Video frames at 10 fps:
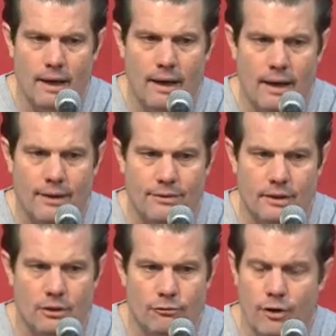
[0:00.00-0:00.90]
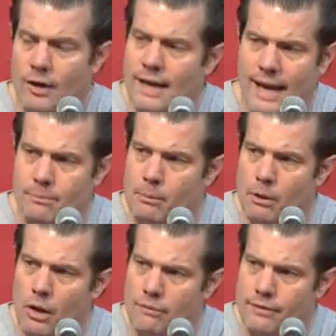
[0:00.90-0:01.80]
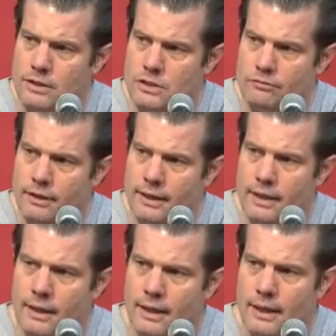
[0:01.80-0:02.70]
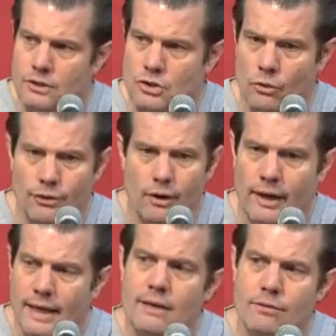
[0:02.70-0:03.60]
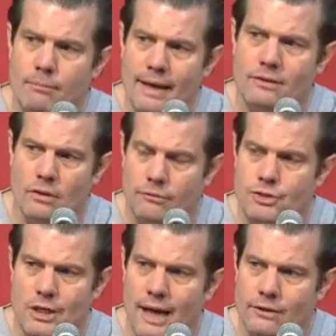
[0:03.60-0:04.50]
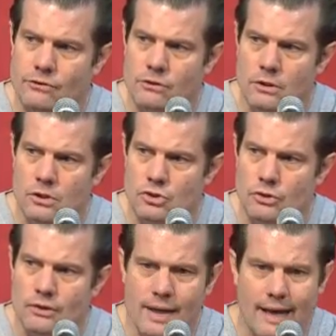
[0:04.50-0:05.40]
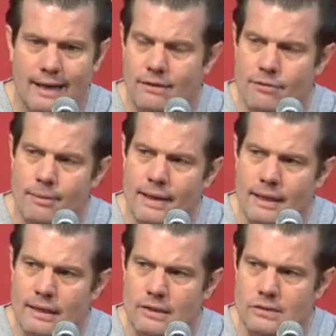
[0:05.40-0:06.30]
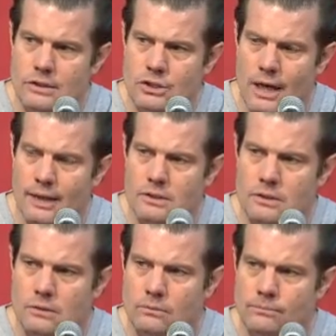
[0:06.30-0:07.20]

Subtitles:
I think they're very capable offensively, and so they're going to even make tough shots, so you can't give them any of the easy shots.